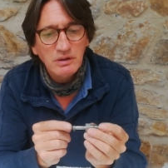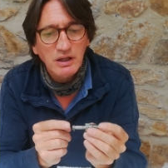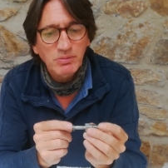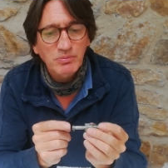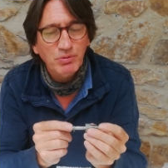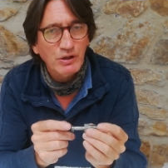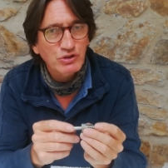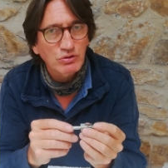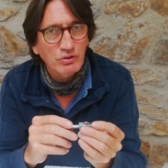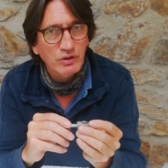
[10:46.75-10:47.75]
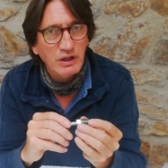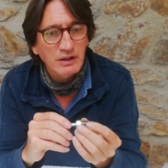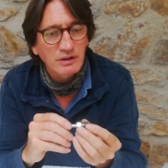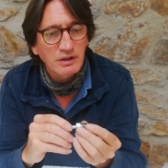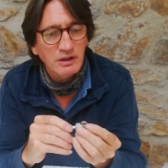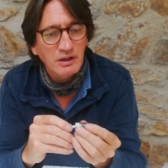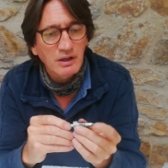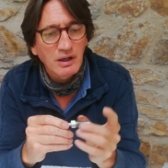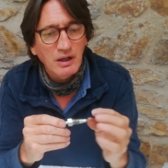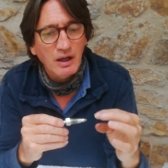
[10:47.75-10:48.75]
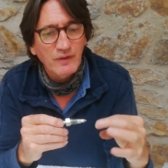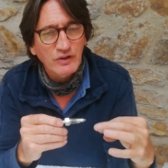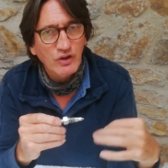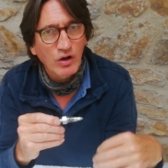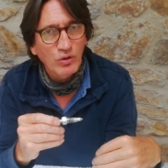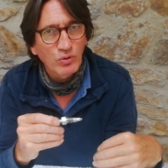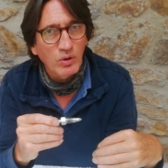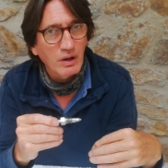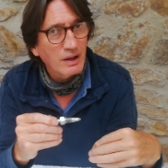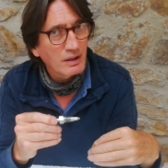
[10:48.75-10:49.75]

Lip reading: keeping pressure on the end here, and there's a hole